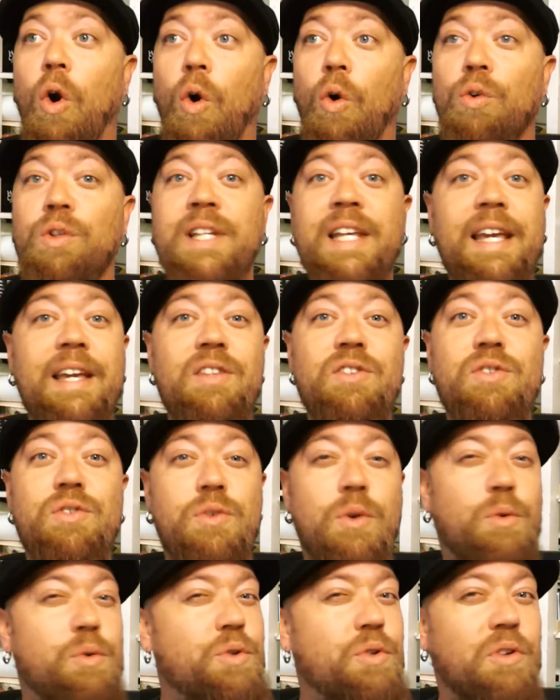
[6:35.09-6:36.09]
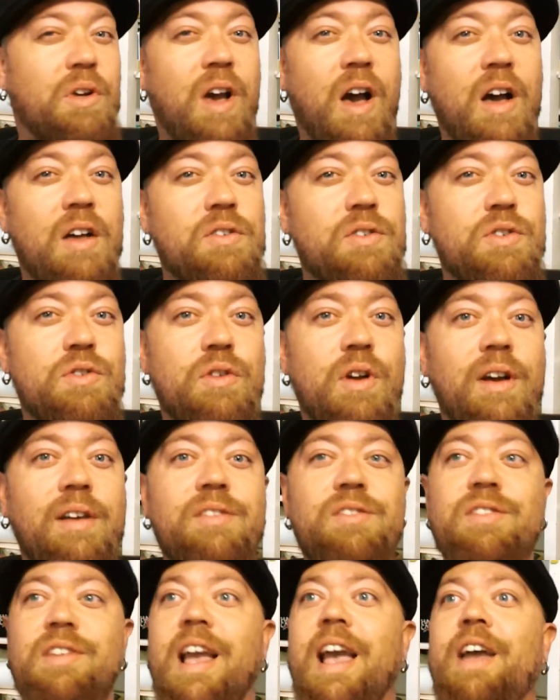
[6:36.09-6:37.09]
Only in social
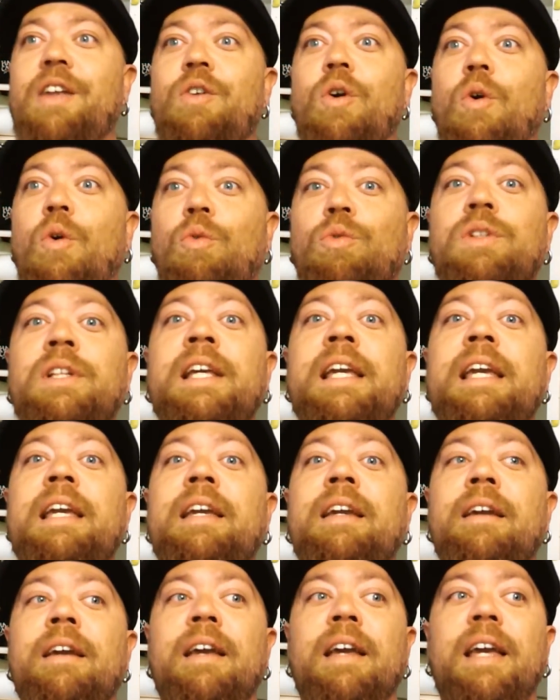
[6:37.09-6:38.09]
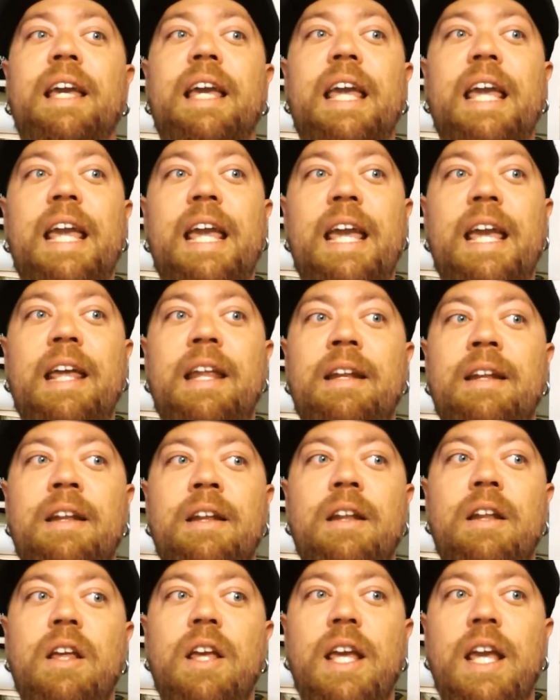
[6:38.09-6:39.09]
constructs and only
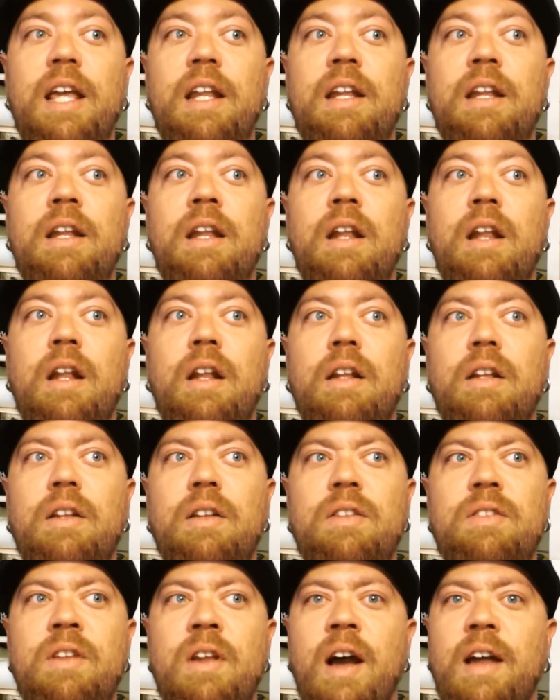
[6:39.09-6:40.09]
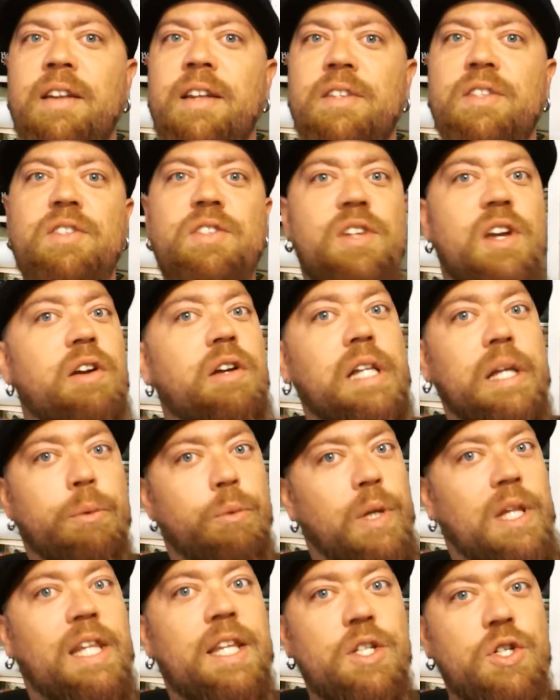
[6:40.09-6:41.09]
in in not necessarily
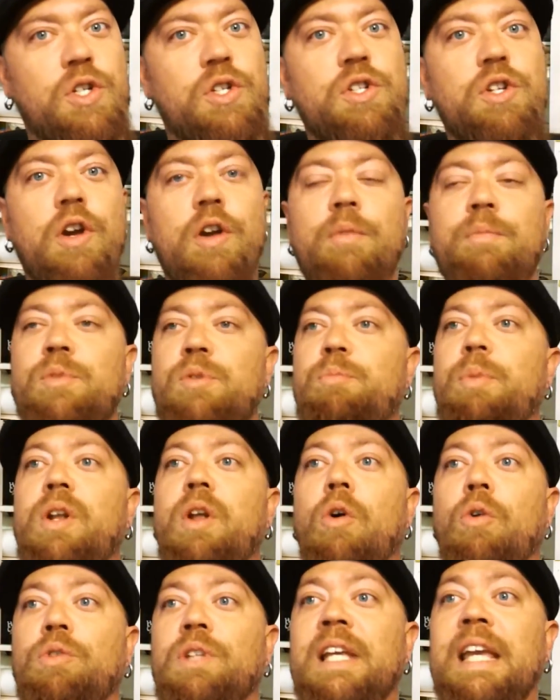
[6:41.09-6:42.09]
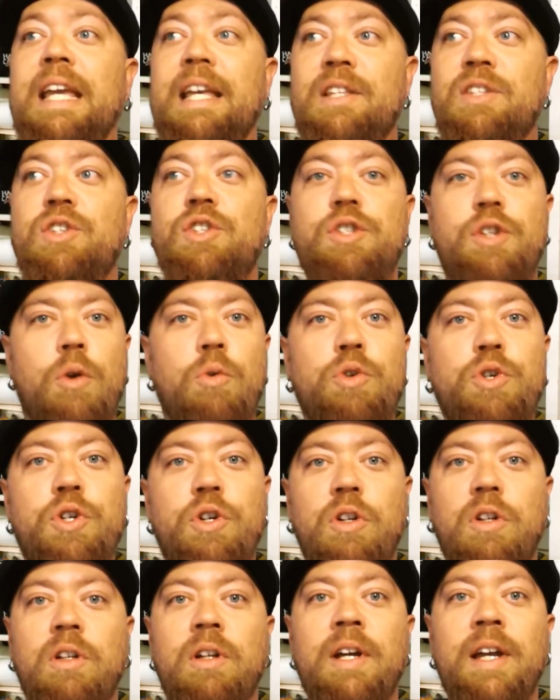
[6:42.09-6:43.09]
religious terms, but only in
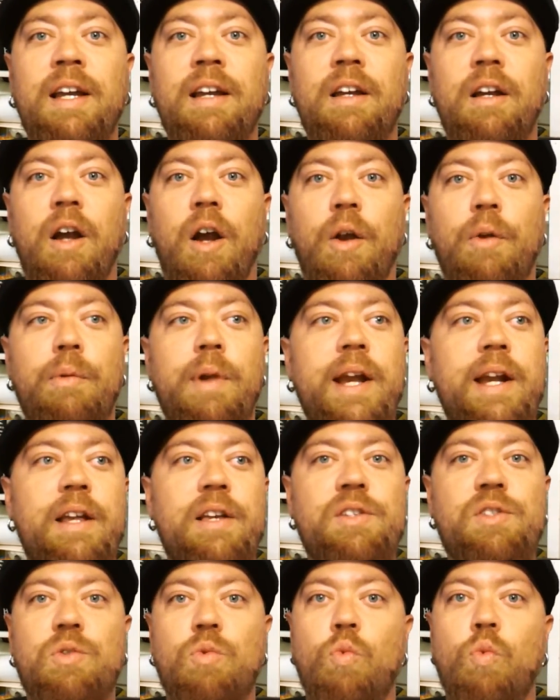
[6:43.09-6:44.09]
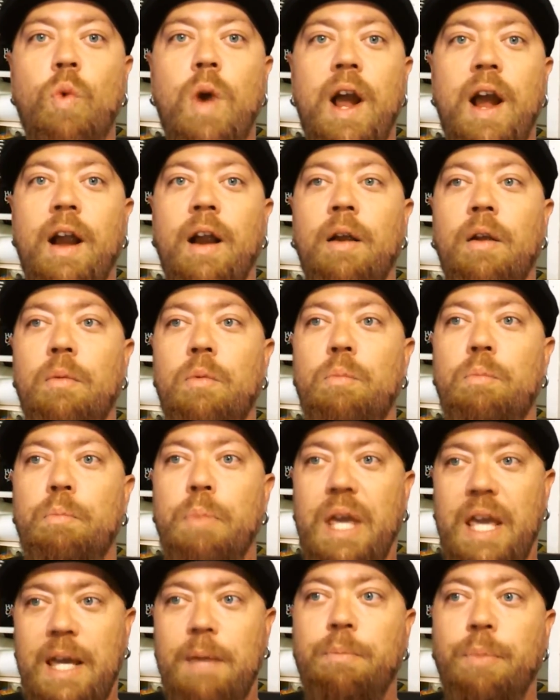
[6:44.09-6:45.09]
social arenas where
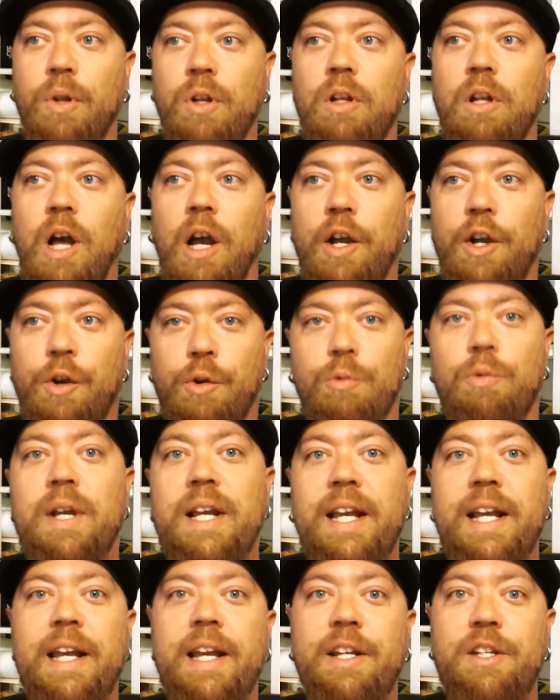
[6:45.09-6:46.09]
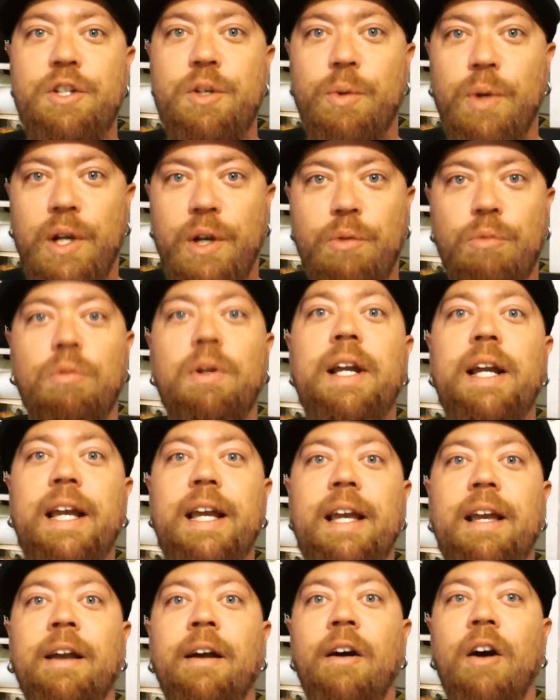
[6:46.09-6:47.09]
people agree to
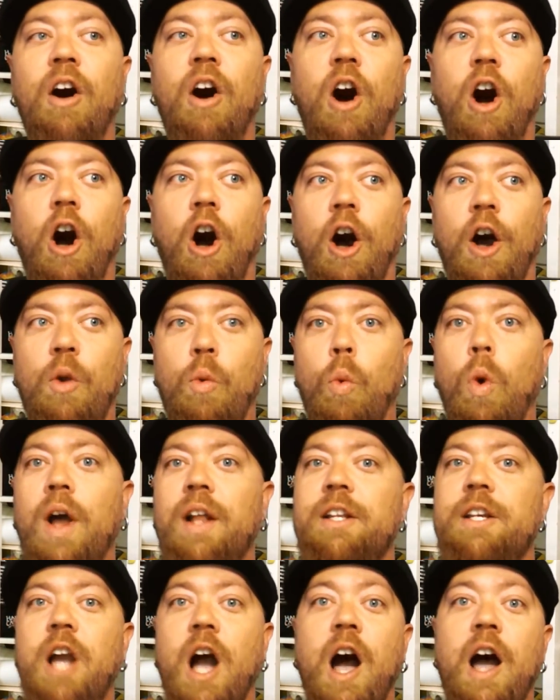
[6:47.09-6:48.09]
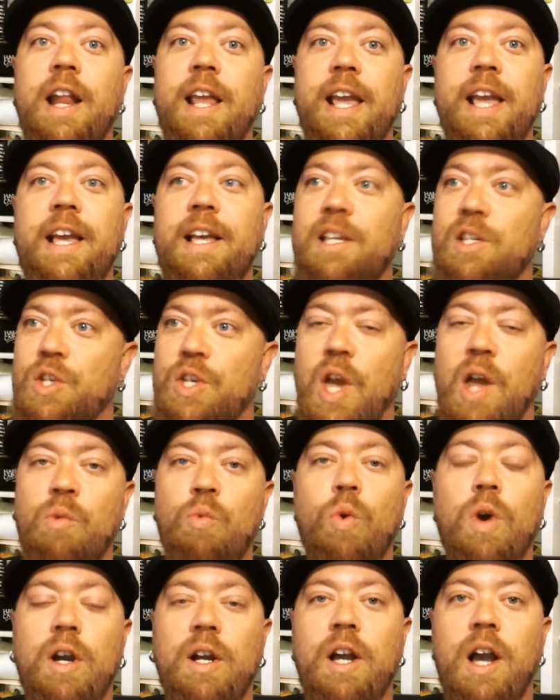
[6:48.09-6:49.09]
agree on what God is
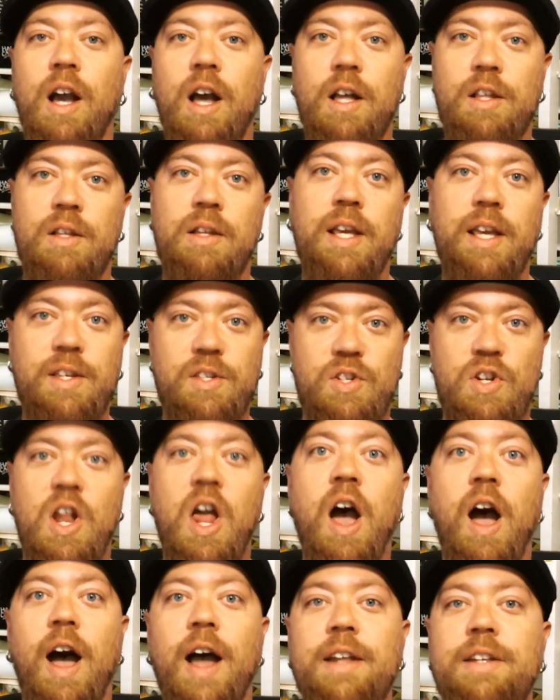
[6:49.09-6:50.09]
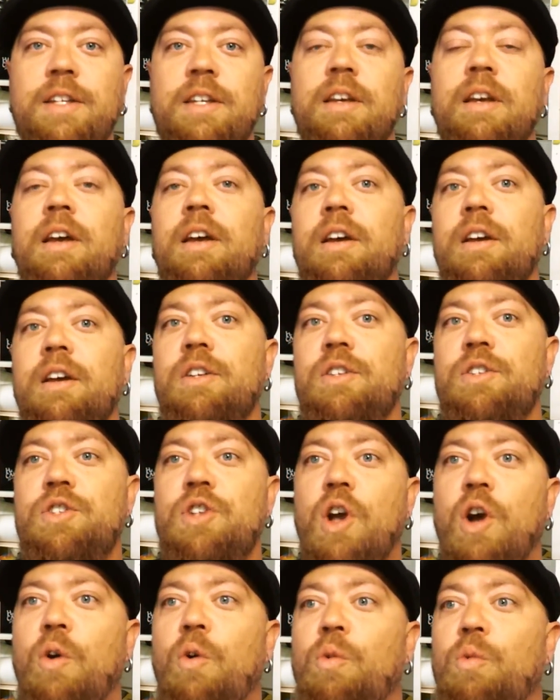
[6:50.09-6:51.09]
and what God is not.
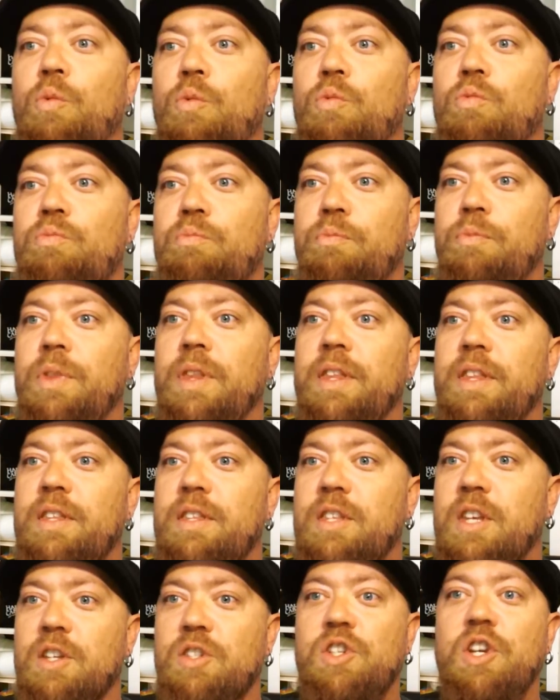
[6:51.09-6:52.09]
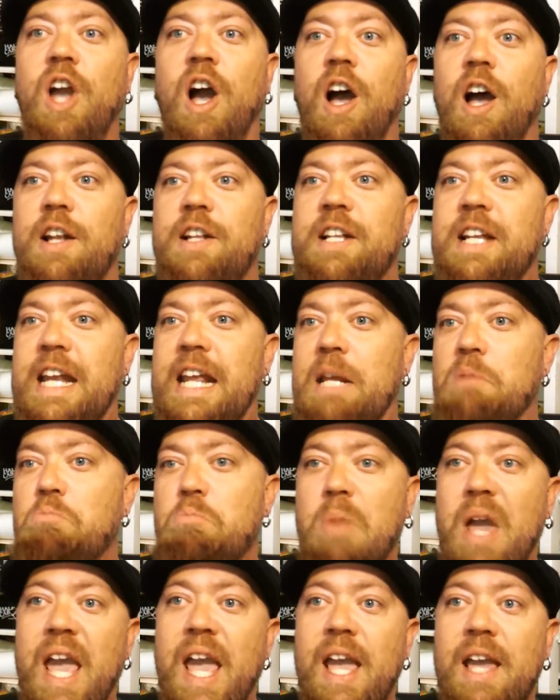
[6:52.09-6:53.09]
So, does God need
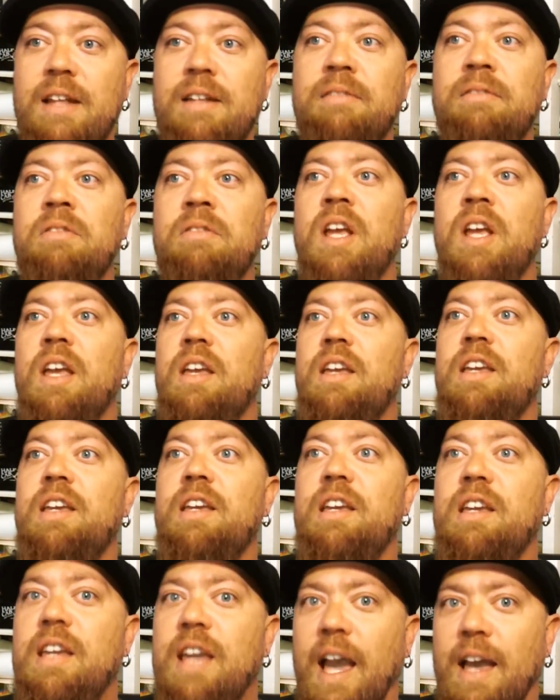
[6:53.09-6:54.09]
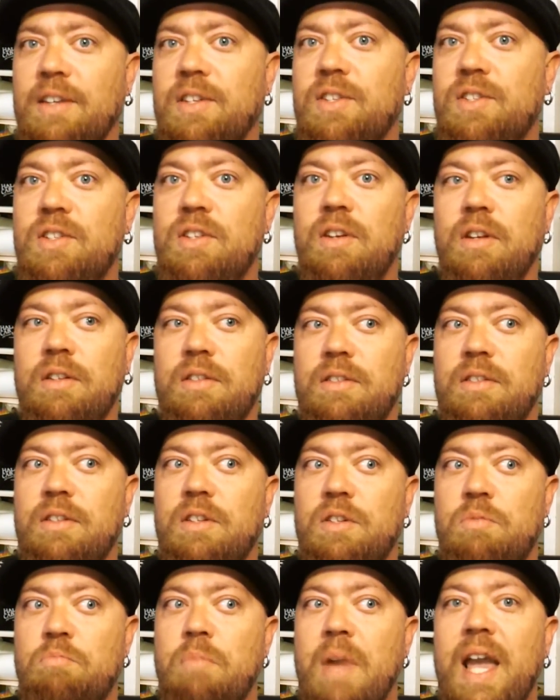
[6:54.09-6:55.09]
man? Yes.
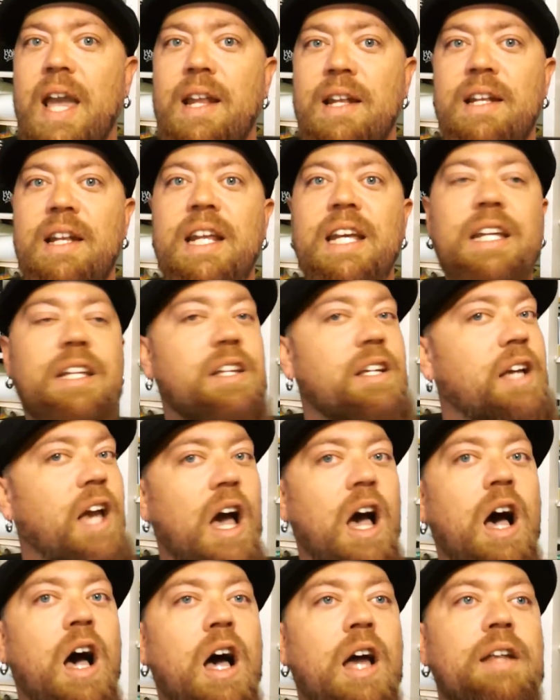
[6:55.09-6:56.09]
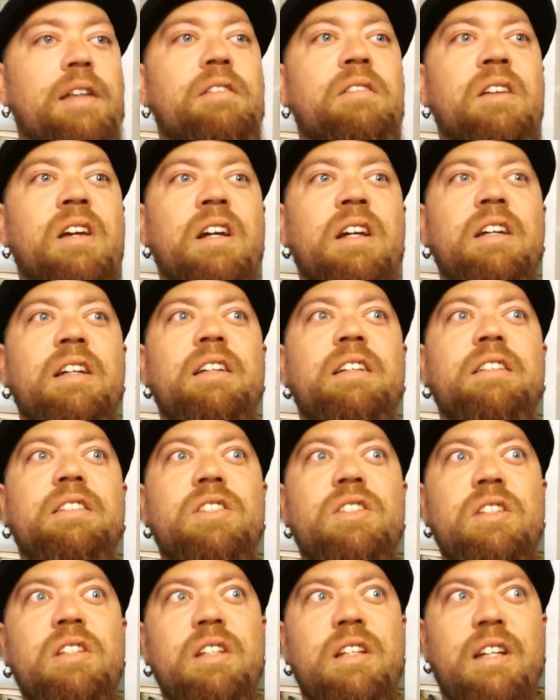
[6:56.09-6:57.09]
Does man need God?
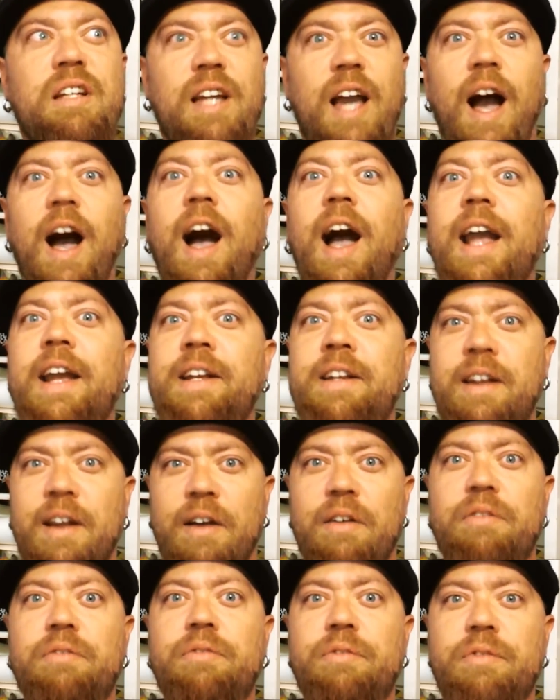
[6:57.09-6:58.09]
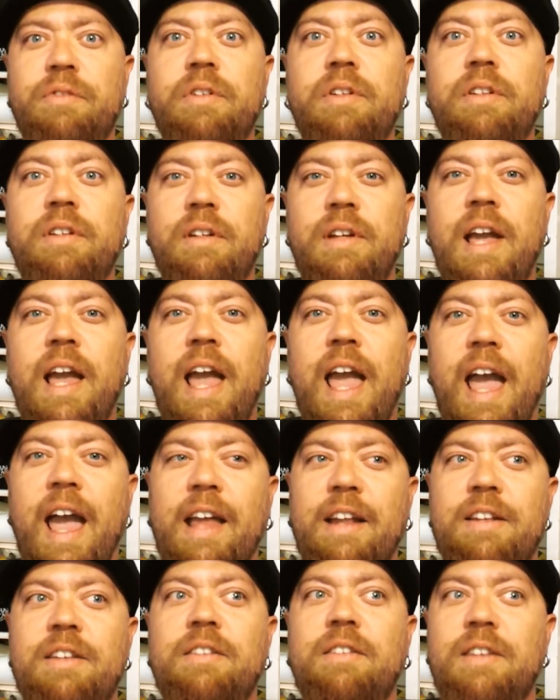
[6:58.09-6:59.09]
Kind of.
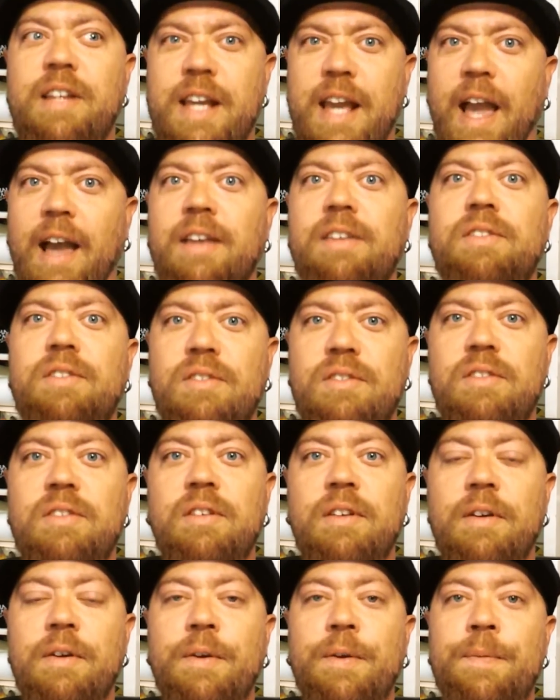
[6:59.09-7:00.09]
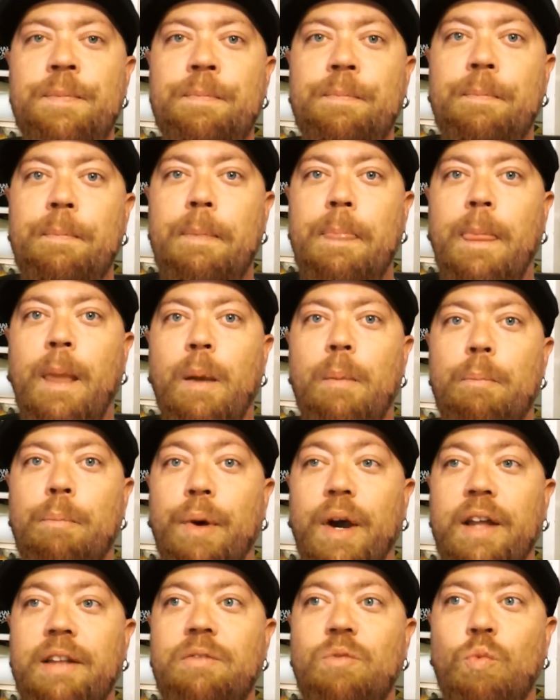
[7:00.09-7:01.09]
And yes.
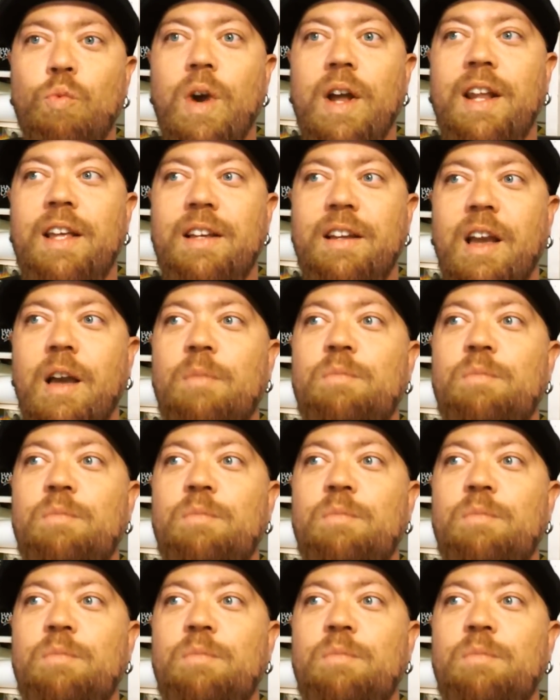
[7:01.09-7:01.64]
But when it